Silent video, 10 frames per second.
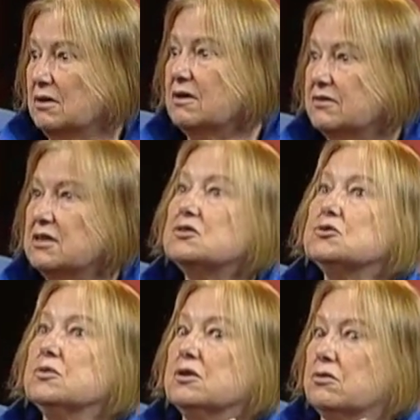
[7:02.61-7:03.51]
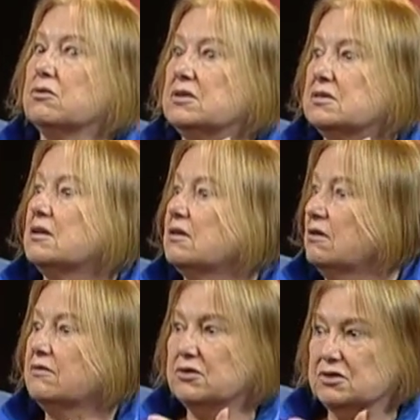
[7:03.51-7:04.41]
a lot of need to increase that
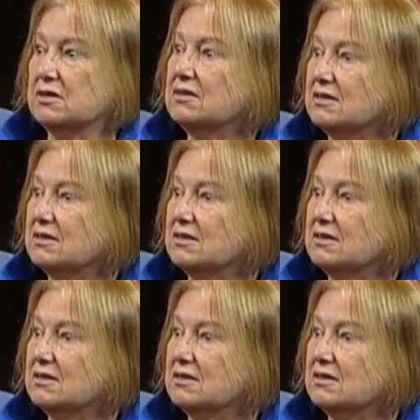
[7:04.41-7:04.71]
coverage, that